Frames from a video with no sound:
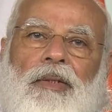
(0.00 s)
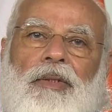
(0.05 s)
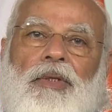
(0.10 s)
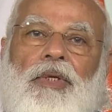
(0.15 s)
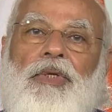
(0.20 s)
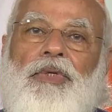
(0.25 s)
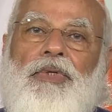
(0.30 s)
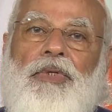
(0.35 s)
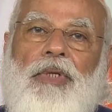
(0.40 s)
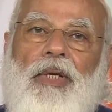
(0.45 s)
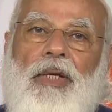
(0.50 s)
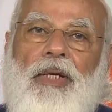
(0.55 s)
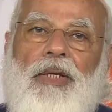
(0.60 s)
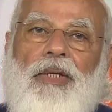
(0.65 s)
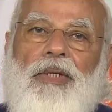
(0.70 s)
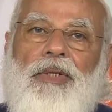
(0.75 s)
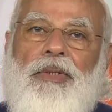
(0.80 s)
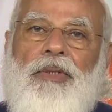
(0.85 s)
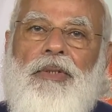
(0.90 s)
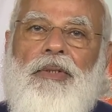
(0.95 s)
The
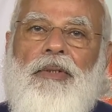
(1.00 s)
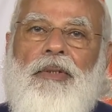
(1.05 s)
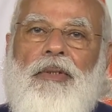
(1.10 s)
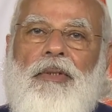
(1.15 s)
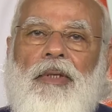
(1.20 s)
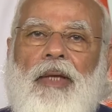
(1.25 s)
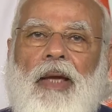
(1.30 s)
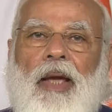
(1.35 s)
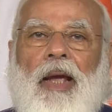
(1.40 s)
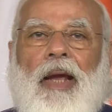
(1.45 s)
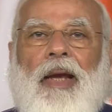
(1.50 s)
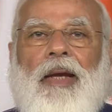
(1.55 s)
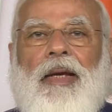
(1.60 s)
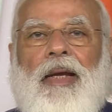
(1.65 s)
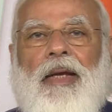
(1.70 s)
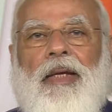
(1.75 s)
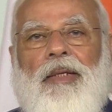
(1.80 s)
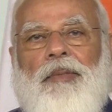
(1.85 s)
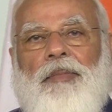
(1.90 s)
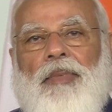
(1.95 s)
trees and
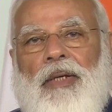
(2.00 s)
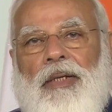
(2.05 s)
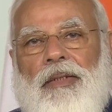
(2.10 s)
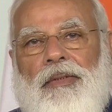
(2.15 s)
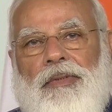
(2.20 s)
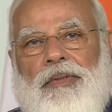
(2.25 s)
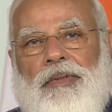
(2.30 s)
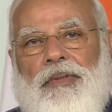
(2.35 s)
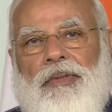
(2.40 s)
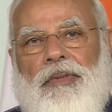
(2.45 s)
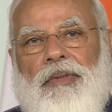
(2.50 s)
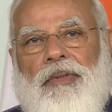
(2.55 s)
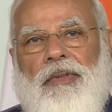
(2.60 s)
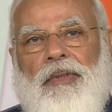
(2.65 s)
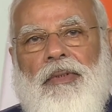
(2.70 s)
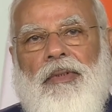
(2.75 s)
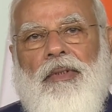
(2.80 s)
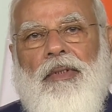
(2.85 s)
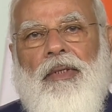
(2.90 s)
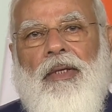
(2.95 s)
animals
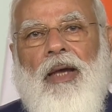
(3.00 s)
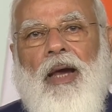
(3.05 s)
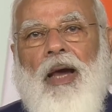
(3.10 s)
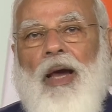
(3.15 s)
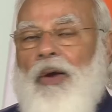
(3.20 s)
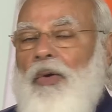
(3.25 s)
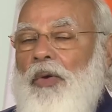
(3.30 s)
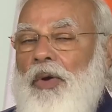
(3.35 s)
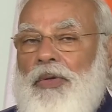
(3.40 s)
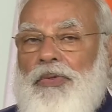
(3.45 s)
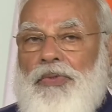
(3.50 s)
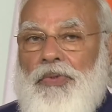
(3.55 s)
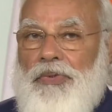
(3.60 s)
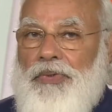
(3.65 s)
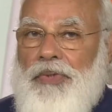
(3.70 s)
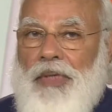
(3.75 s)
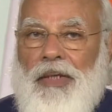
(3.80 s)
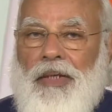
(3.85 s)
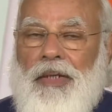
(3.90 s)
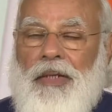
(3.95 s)
are also
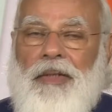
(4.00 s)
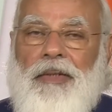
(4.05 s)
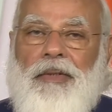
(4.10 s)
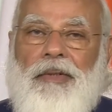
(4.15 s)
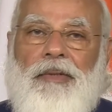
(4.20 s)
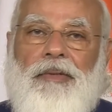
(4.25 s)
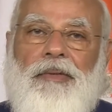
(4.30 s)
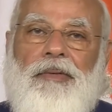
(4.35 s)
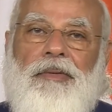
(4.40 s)
sacred.